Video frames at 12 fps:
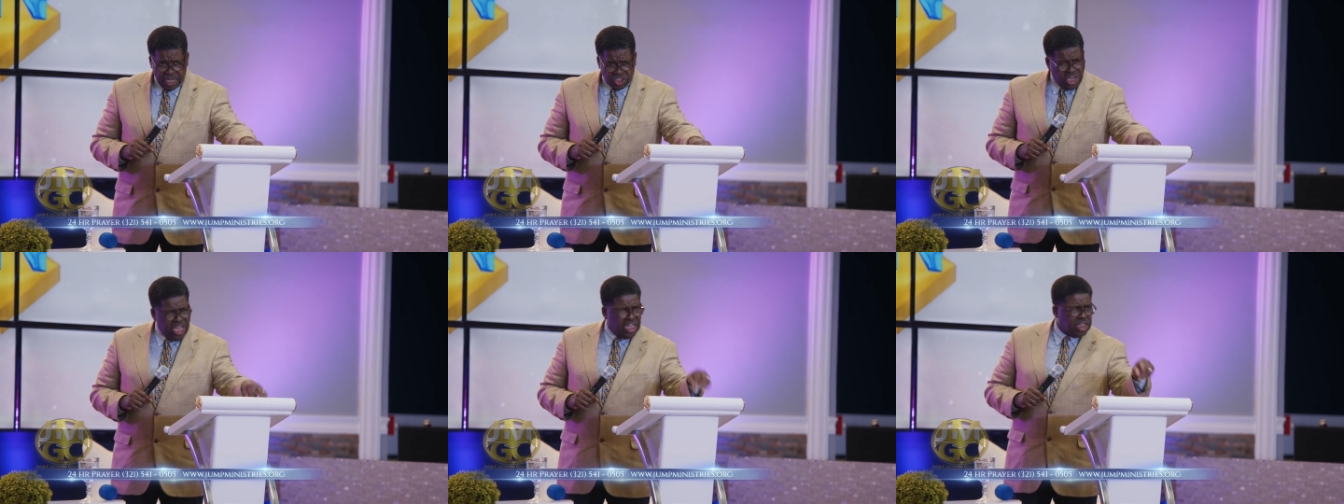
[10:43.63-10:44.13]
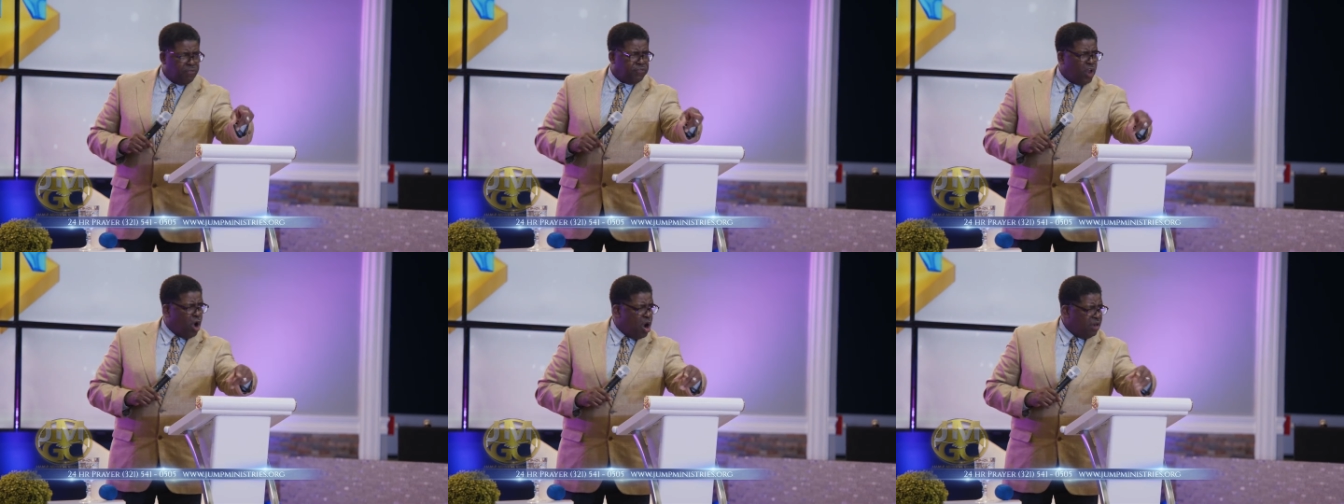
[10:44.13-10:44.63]
She hit the
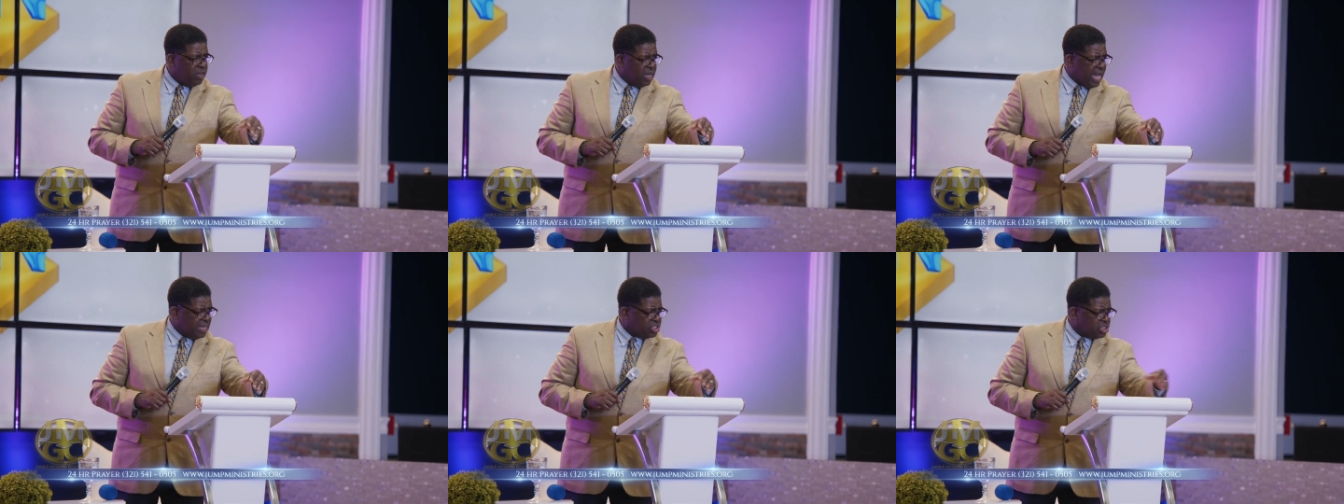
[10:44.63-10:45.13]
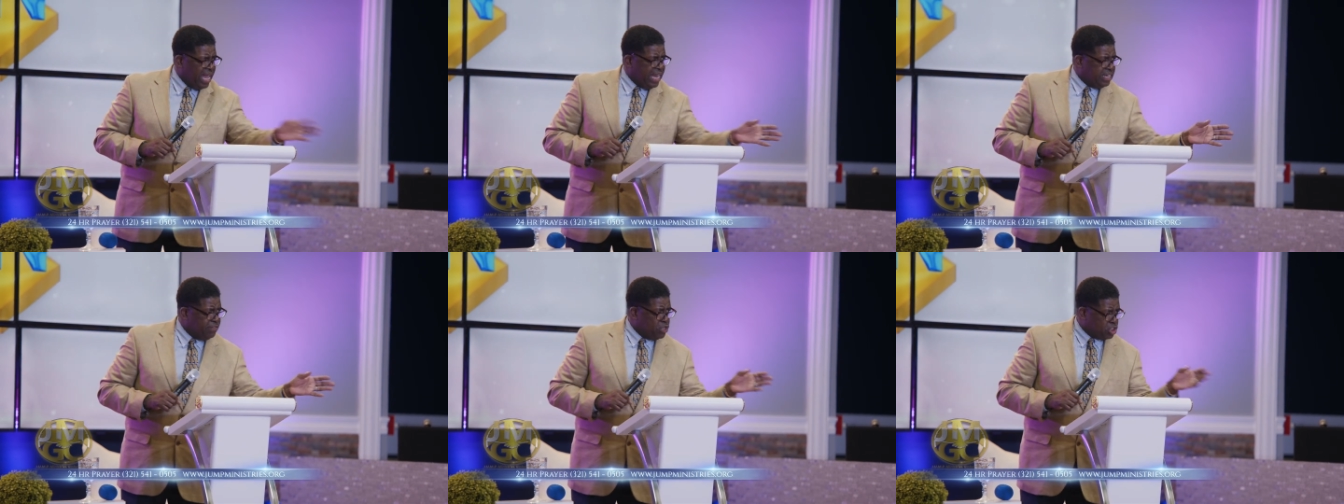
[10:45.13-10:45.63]
floor and got
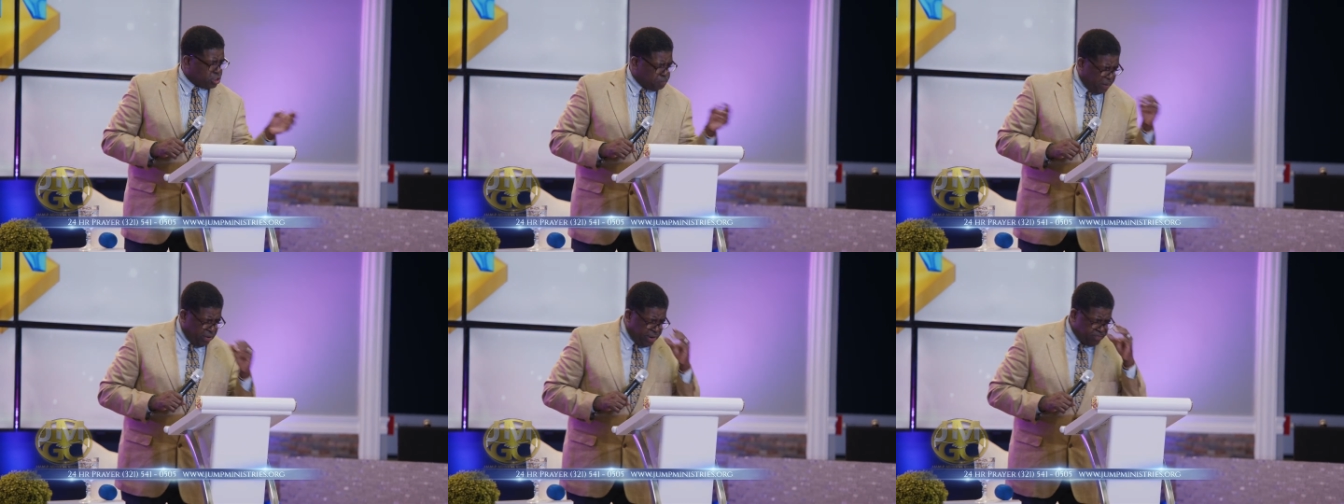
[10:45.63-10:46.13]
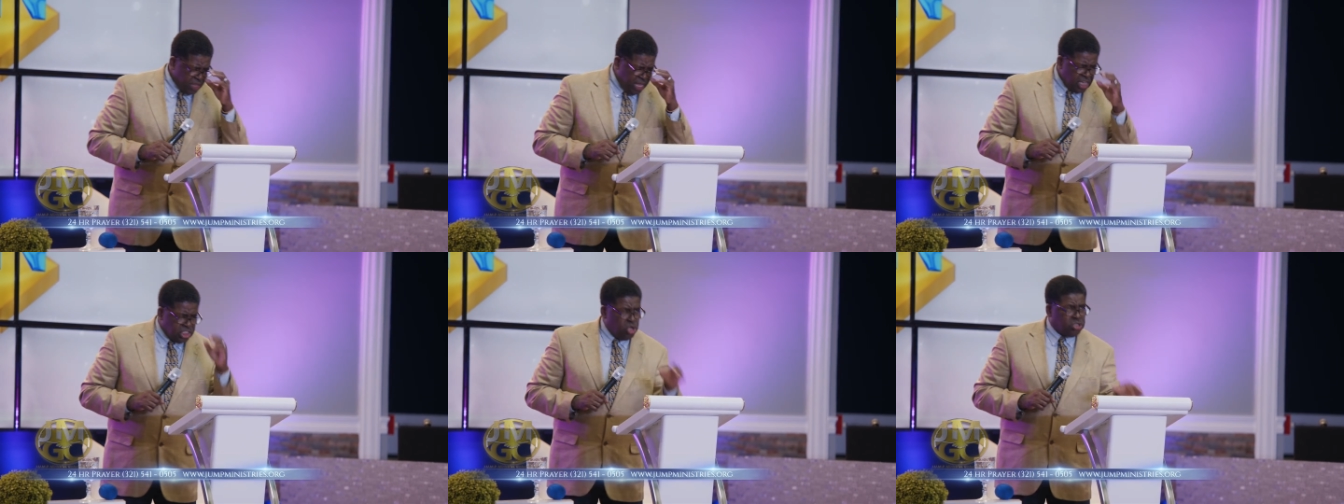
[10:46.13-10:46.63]
slain in the spirit.
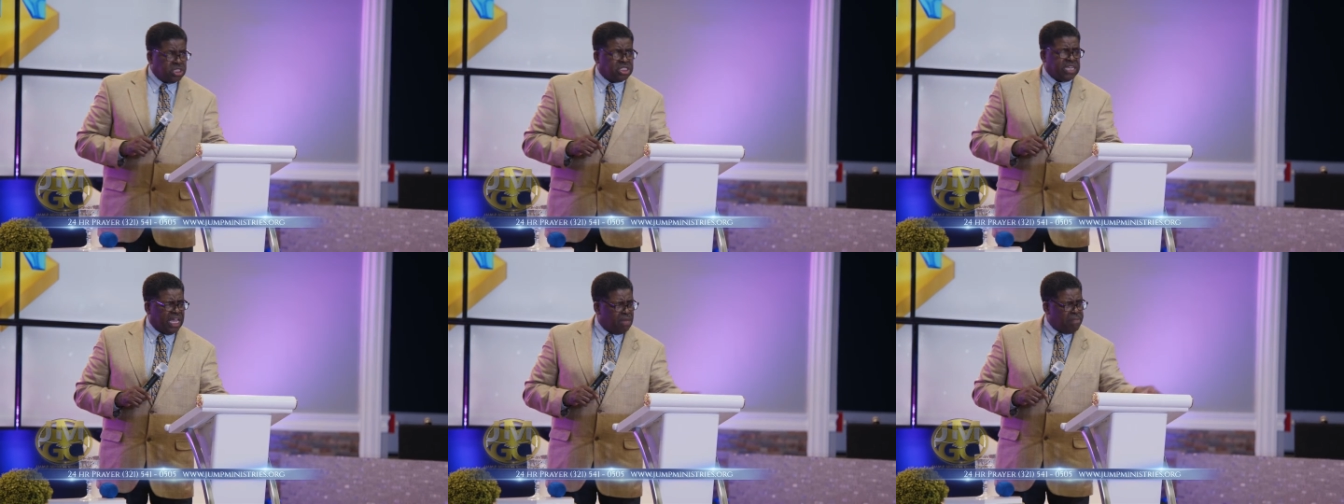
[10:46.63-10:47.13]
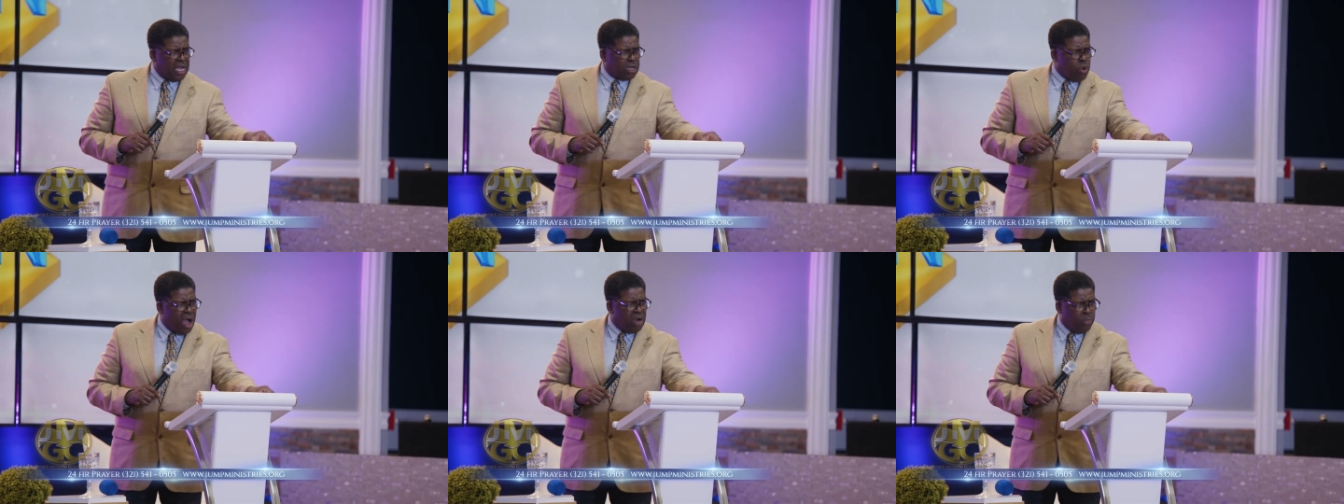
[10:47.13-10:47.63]
She used to sing in my
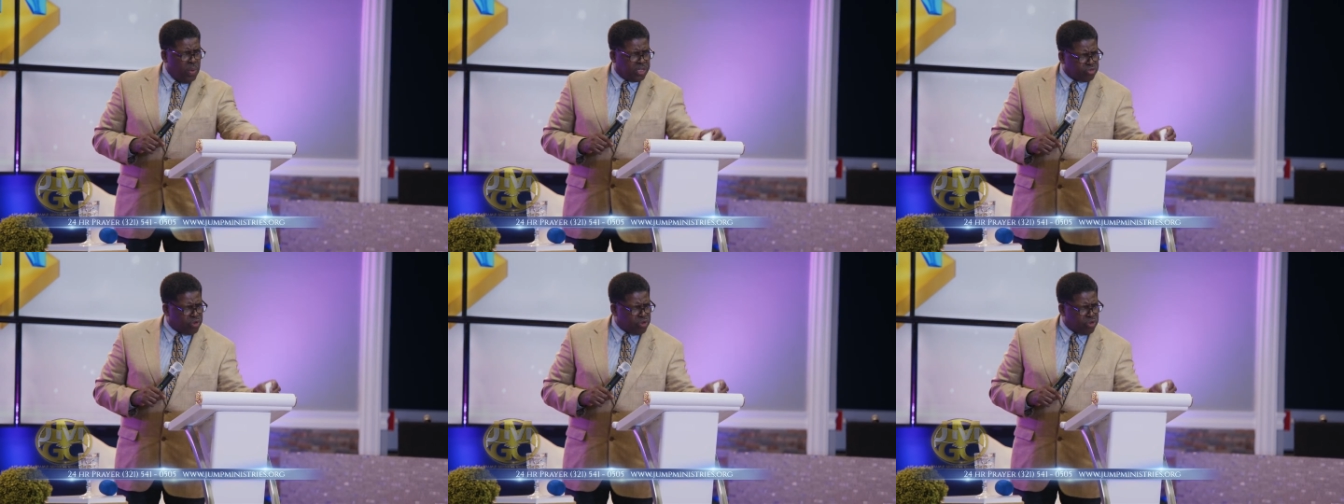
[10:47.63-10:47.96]
choir, and we were